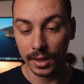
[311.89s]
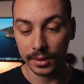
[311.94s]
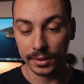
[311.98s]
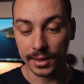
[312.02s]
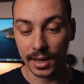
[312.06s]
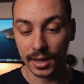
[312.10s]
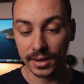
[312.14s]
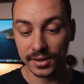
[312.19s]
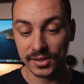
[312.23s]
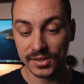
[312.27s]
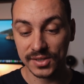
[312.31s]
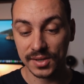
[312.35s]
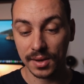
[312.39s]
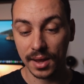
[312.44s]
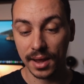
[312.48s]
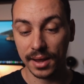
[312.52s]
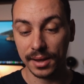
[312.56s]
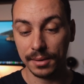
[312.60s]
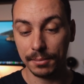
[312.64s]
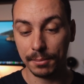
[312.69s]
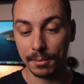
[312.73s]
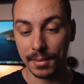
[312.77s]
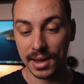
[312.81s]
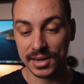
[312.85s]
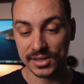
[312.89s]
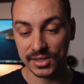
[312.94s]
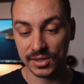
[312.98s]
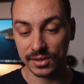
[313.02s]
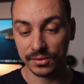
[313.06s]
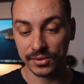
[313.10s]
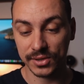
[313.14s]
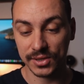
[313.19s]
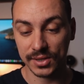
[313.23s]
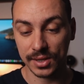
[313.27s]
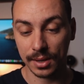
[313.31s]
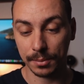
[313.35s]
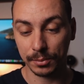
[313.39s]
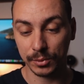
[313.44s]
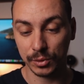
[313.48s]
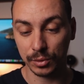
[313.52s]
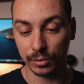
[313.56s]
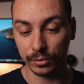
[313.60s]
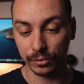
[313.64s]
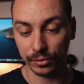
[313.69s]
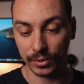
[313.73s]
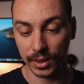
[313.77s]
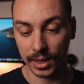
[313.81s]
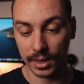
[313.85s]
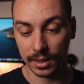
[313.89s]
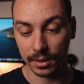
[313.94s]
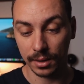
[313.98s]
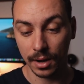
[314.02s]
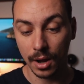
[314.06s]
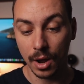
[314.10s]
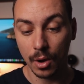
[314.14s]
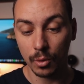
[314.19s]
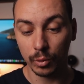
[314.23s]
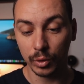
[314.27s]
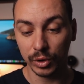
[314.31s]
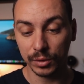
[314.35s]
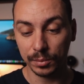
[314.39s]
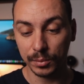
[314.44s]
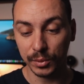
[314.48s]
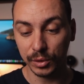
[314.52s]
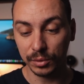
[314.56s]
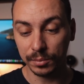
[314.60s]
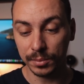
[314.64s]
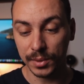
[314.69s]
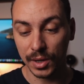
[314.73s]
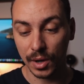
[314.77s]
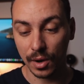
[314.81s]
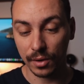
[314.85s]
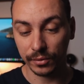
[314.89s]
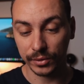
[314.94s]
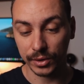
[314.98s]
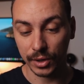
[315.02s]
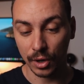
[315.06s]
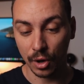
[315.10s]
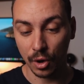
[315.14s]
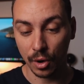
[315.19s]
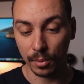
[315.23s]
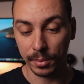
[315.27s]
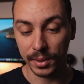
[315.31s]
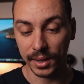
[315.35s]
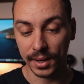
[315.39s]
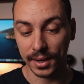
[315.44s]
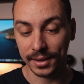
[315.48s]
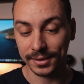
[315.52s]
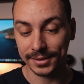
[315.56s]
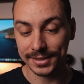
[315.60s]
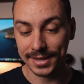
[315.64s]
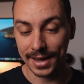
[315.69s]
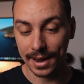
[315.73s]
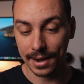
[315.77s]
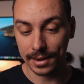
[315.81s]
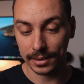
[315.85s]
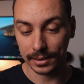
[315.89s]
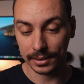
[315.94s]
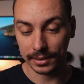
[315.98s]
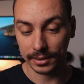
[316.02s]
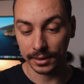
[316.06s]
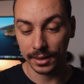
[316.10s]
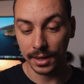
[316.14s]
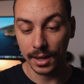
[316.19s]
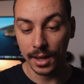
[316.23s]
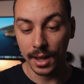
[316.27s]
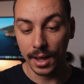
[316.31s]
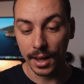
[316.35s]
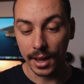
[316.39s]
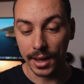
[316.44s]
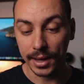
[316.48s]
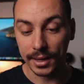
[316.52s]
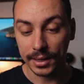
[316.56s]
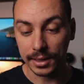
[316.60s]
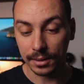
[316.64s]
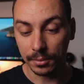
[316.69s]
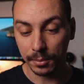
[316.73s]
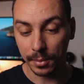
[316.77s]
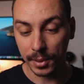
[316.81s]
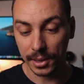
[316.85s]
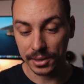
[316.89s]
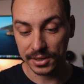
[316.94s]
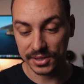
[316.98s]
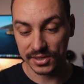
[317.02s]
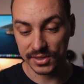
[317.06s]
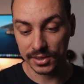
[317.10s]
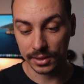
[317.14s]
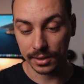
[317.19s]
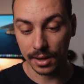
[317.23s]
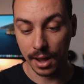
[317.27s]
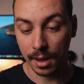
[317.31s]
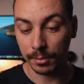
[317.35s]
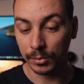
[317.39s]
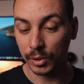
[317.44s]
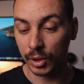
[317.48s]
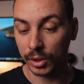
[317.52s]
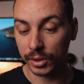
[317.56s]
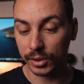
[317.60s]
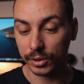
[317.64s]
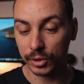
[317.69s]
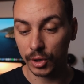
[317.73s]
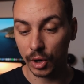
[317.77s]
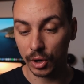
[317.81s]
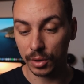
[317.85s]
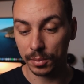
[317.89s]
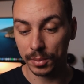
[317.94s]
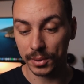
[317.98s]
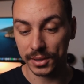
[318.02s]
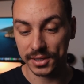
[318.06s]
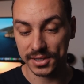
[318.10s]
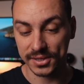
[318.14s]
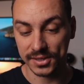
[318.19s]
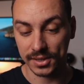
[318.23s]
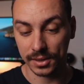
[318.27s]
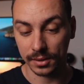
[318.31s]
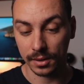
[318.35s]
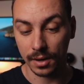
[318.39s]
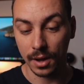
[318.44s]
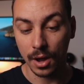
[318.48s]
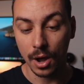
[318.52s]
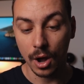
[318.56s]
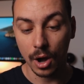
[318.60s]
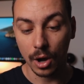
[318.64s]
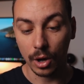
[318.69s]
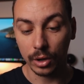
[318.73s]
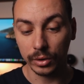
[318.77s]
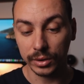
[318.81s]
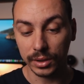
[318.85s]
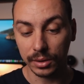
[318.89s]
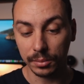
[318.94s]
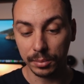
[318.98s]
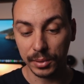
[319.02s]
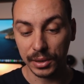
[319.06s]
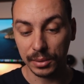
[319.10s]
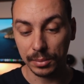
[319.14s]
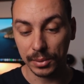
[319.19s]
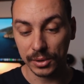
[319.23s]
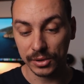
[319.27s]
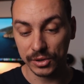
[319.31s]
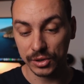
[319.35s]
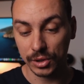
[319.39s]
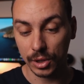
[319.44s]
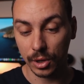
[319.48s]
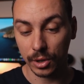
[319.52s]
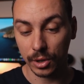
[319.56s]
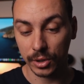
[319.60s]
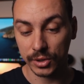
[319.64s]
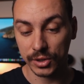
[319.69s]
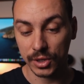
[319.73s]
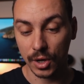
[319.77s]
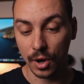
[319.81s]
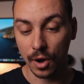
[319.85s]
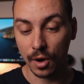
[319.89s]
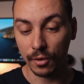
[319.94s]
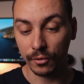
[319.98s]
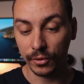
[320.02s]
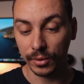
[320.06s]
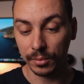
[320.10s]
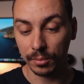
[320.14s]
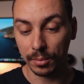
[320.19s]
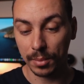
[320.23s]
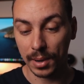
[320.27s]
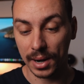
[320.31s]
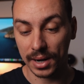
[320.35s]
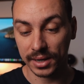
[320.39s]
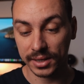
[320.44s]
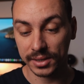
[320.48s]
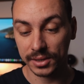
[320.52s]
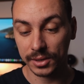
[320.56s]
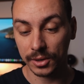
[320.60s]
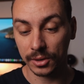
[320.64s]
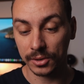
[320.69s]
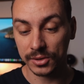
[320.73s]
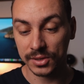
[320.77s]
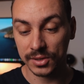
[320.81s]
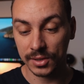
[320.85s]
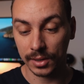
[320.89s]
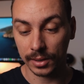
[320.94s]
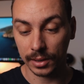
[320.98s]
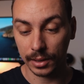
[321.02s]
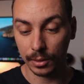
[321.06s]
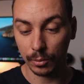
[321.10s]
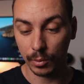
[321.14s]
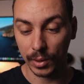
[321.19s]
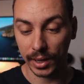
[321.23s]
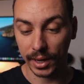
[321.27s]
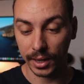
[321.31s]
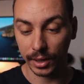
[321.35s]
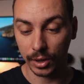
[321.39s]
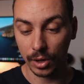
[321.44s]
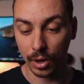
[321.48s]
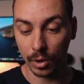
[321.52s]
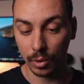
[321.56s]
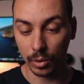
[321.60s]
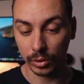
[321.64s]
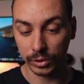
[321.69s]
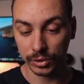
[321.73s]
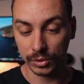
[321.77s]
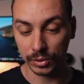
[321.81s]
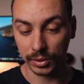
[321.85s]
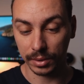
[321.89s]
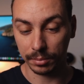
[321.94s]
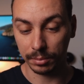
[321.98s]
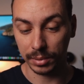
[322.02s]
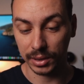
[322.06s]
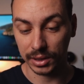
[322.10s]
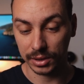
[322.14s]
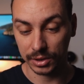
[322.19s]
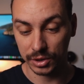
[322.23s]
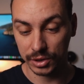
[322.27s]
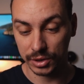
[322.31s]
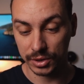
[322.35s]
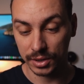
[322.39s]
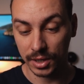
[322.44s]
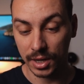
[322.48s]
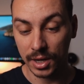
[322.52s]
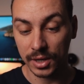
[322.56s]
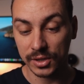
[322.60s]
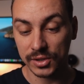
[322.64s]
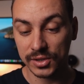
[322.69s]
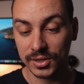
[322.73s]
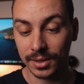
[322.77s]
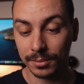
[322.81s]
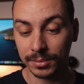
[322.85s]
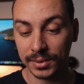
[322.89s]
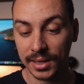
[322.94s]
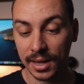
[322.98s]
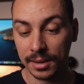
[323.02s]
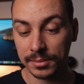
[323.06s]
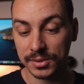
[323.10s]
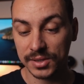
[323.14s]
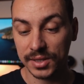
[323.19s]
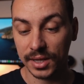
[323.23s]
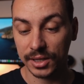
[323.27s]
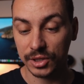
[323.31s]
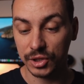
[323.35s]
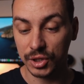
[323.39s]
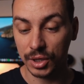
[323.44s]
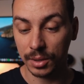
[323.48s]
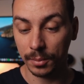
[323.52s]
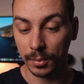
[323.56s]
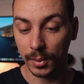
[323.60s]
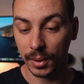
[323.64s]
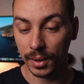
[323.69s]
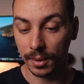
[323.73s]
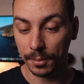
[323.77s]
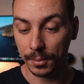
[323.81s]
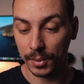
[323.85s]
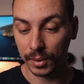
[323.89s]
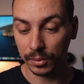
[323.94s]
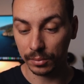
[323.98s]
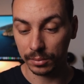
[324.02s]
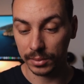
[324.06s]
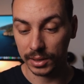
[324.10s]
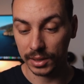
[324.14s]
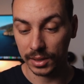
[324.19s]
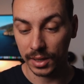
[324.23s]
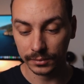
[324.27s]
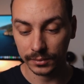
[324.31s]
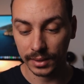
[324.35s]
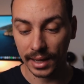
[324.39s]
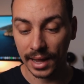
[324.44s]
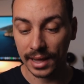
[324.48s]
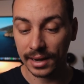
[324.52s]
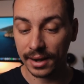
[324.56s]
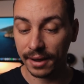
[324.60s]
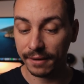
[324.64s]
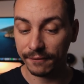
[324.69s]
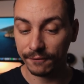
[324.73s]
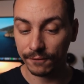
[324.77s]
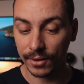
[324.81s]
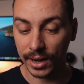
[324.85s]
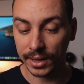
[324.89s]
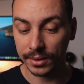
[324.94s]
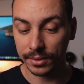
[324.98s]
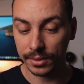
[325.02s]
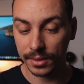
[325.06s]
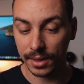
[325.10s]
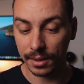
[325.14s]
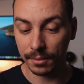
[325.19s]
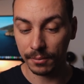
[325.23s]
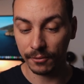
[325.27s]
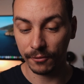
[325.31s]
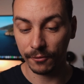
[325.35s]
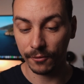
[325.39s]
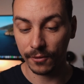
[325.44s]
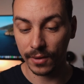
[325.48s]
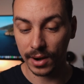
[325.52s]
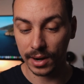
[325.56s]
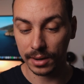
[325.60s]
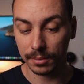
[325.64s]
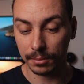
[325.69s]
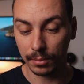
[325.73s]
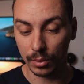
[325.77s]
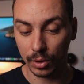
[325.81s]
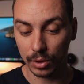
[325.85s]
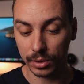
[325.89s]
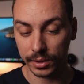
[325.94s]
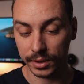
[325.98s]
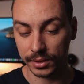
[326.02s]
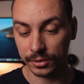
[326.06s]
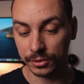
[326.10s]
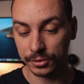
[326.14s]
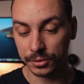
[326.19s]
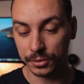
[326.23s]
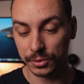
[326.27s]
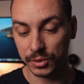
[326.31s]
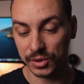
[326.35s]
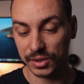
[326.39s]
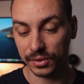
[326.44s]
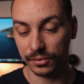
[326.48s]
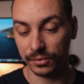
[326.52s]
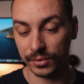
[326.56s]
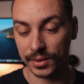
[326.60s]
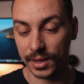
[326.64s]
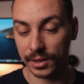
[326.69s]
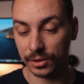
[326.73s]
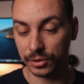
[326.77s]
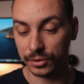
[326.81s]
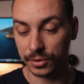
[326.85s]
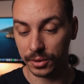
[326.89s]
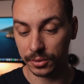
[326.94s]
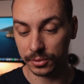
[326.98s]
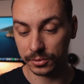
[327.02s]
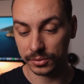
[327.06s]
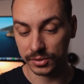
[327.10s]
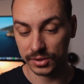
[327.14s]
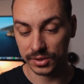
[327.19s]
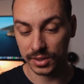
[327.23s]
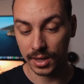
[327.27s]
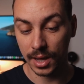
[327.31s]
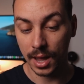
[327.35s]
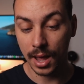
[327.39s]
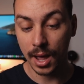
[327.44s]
That is a massive step too far, would put me off the hobby entirely. A comparison, I'm not a dog person. Other people's dogs often bark constantly when I go to the beach. Sometimes they jump up on me and I find them far more intrusive than drones.